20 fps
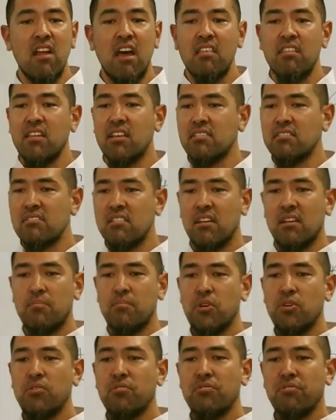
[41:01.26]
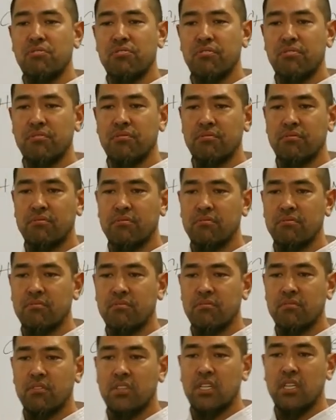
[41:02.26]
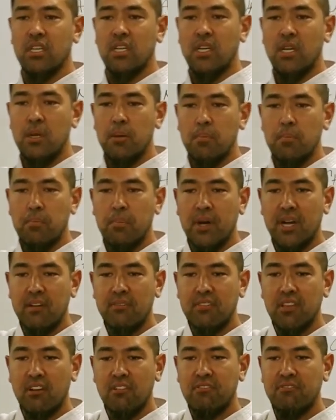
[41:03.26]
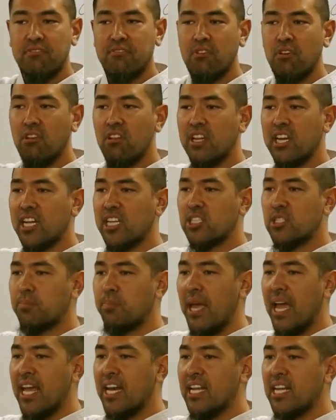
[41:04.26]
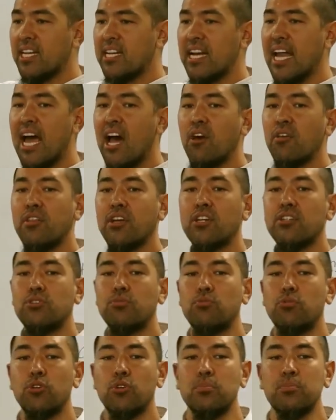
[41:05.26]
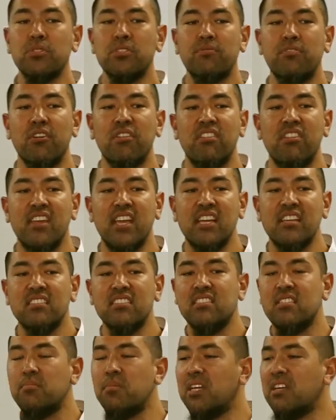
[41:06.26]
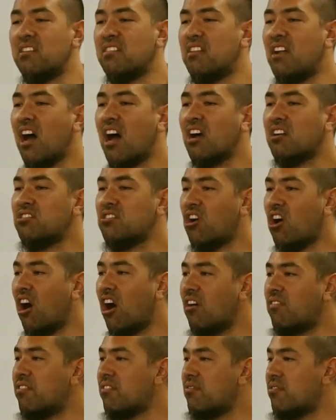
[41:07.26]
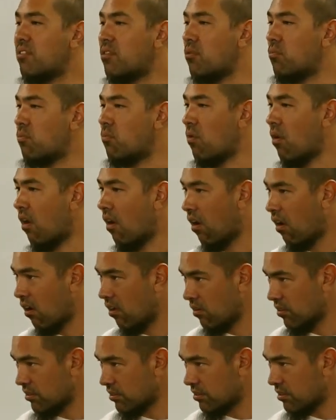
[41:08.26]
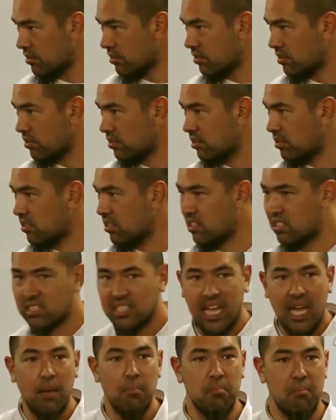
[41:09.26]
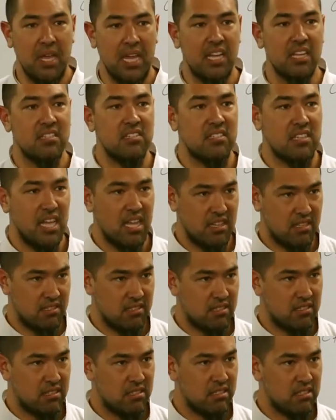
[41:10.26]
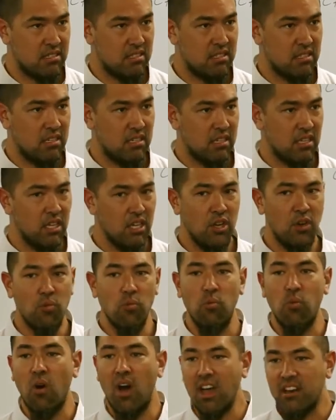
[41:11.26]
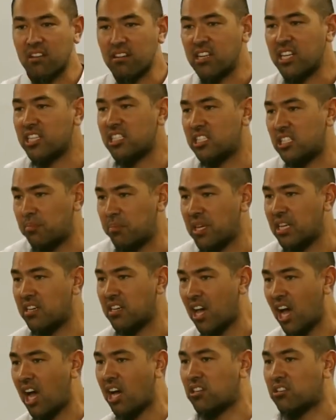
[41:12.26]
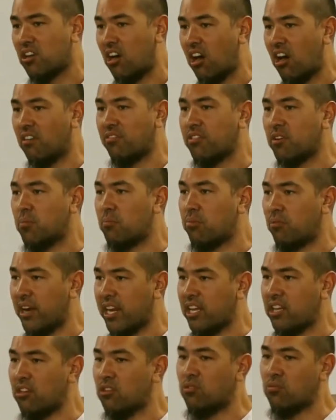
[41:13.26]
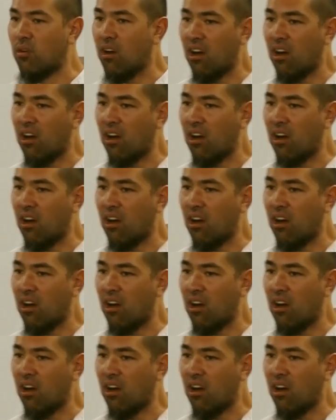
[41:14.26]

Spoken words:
Nothing's going to move. But if they're full and expanded, now there's rooms for things to be knocked off of the walls. Does that make sense? What needs to be knocked off your brachial